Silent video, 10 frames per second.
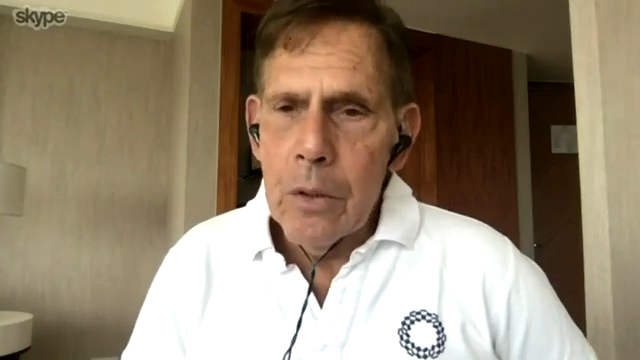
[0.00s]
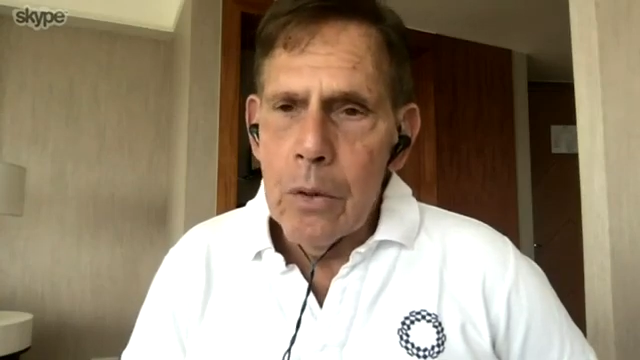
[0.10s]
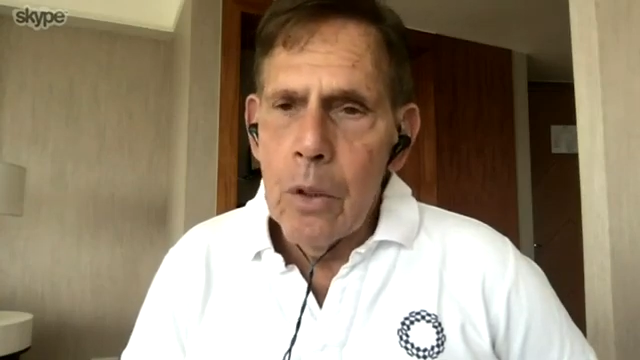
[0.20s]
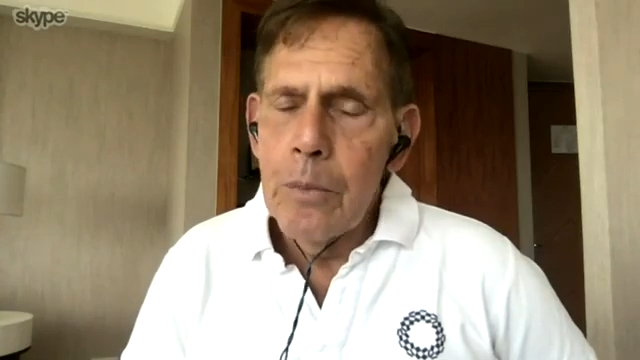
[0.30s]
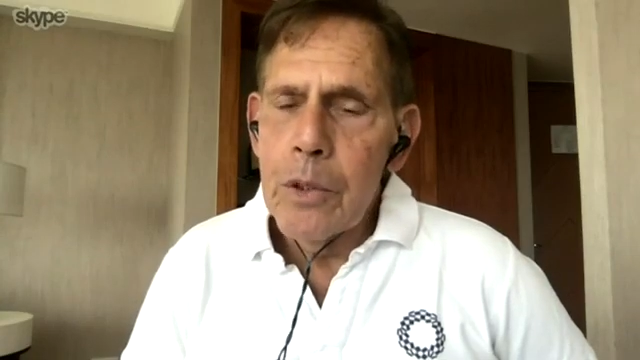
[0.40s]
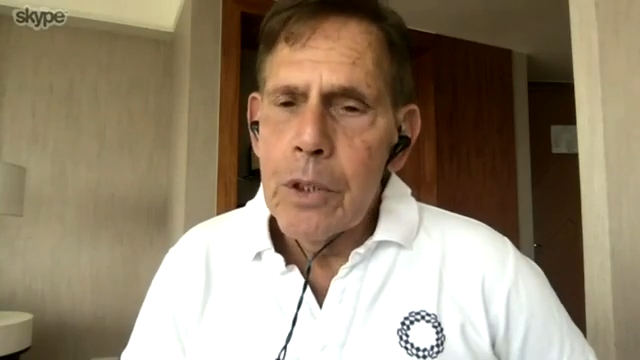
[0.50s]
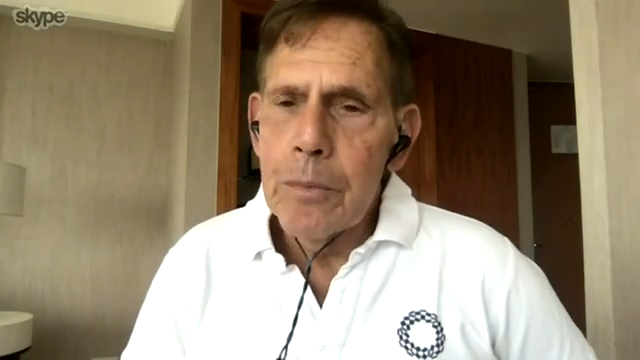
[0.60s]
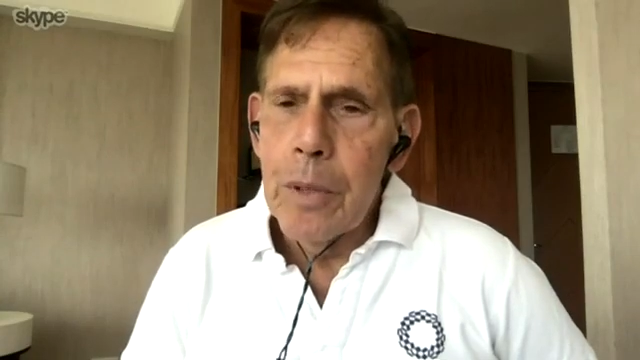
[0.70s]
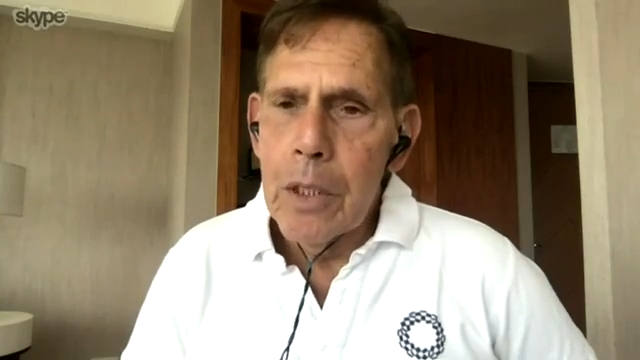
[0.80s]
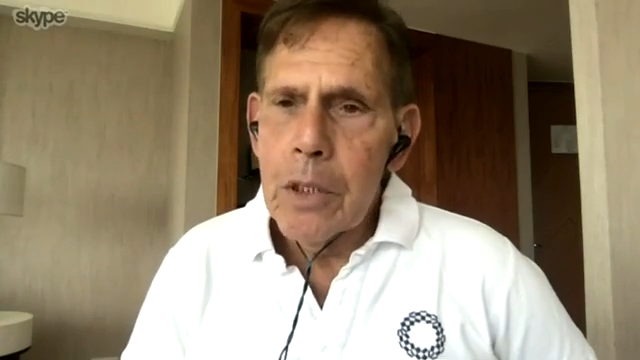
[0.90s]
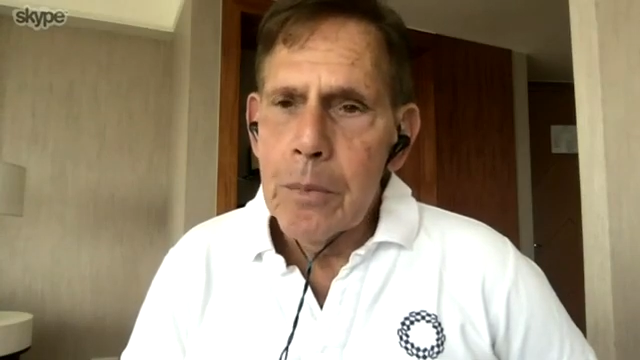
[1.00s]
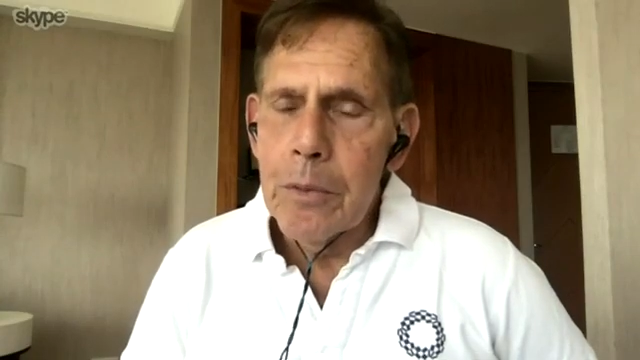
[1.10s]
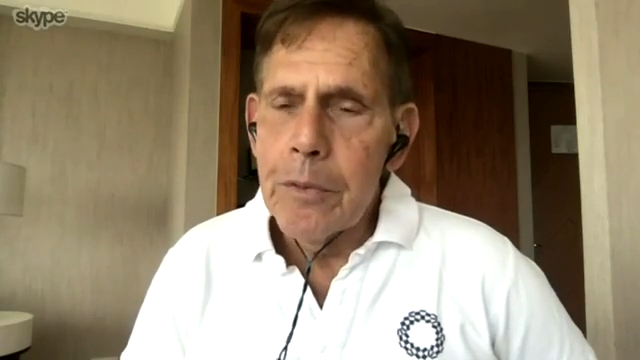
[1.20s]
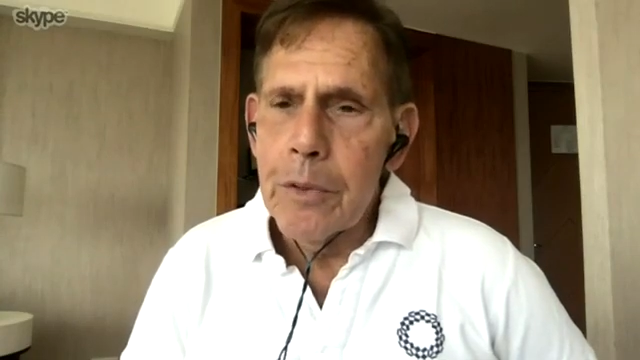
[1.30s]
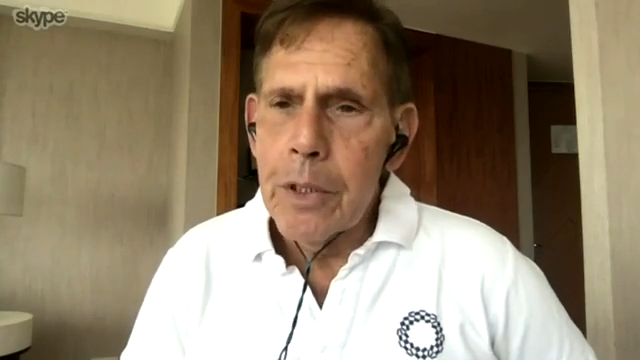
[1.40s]
almost impossible
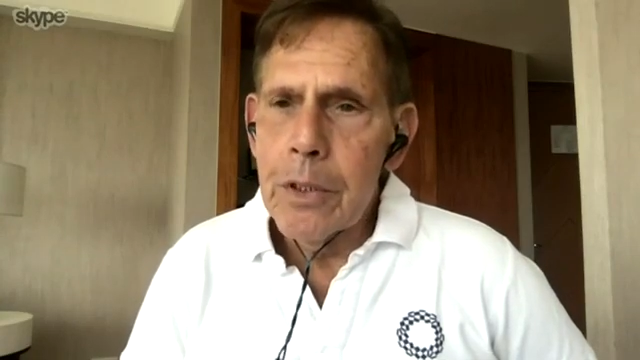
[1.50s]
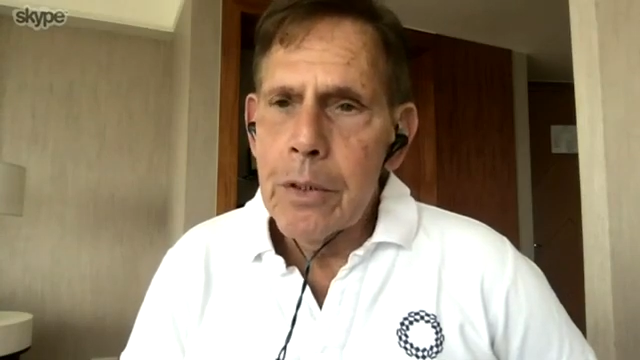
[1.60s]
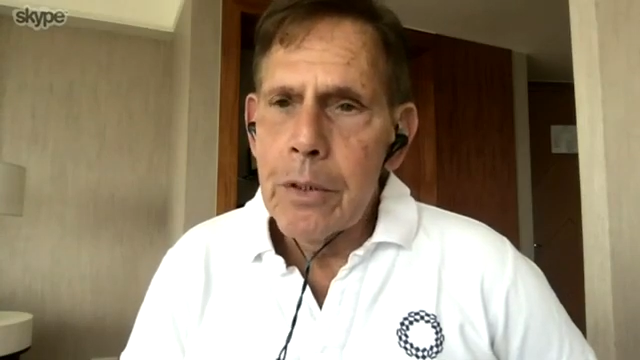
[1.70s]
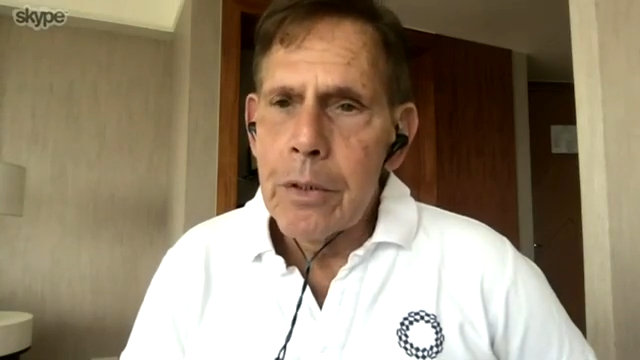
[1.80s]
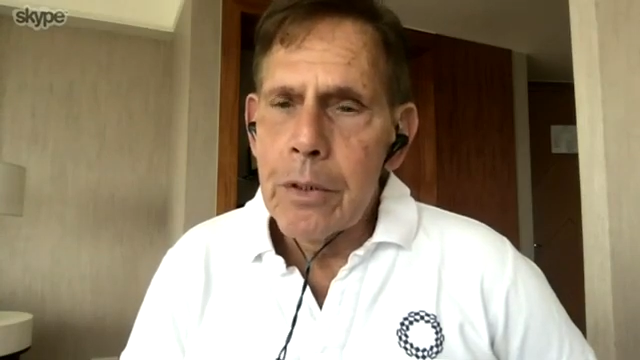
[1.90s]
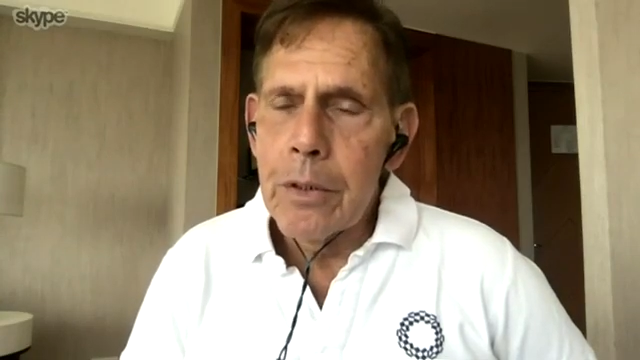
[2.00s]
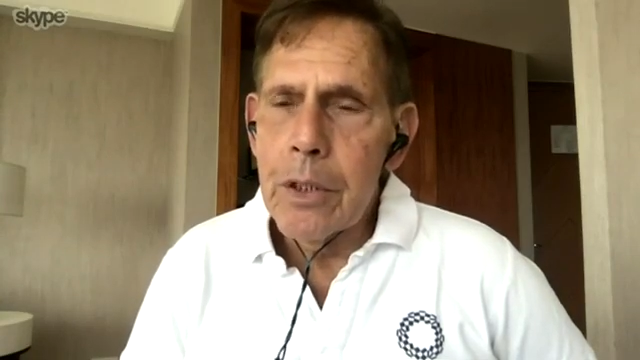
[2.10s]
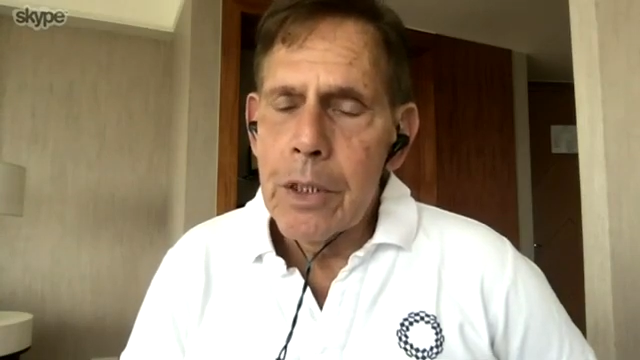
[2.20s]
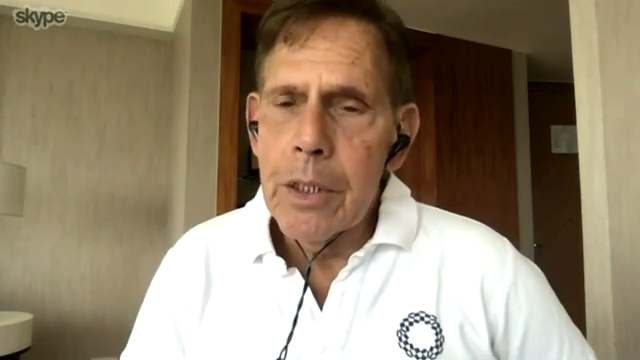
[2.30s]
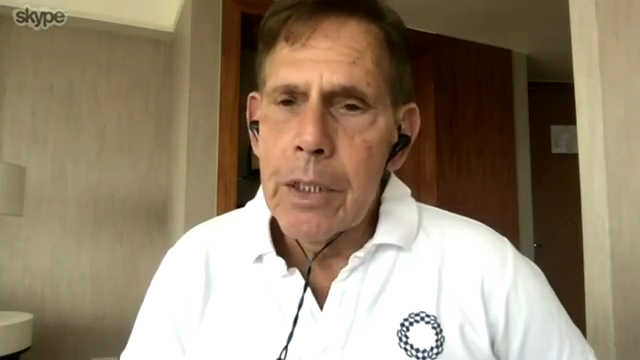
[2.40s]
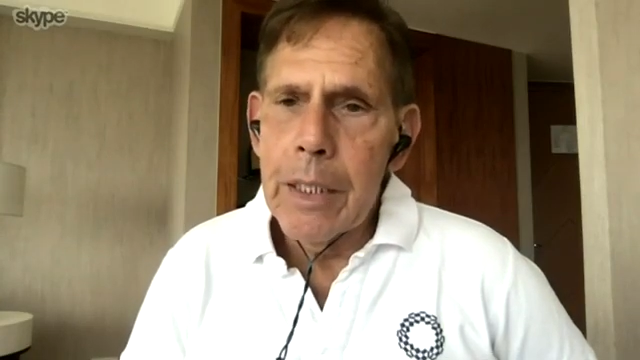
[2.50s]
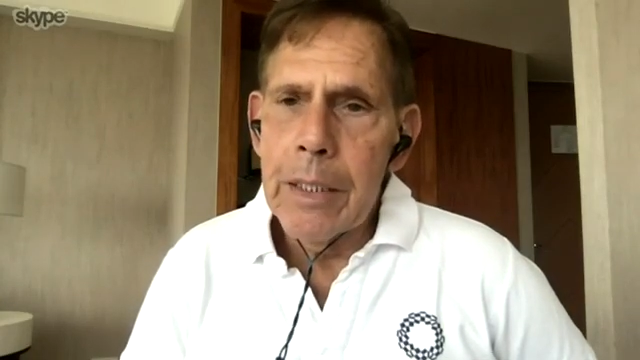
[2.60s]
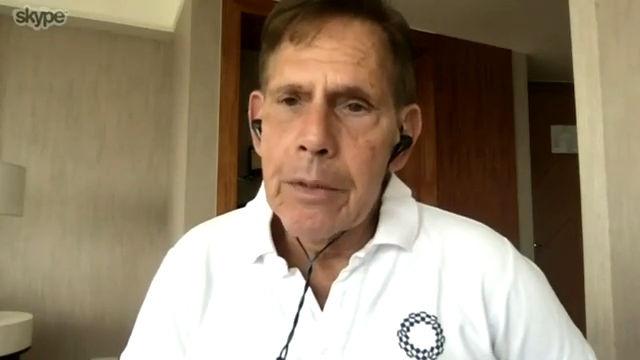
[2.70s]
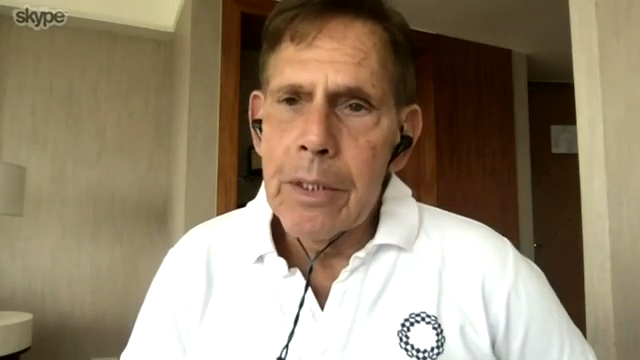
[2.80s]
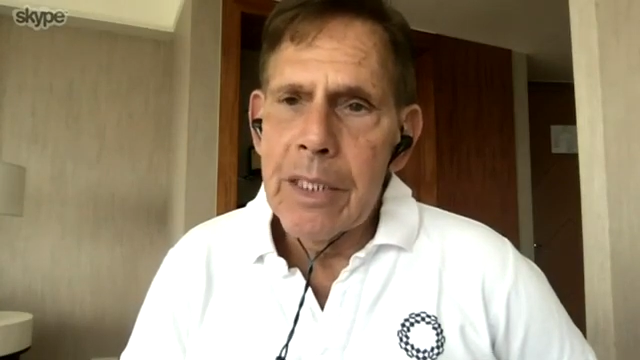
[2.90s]
for us to single out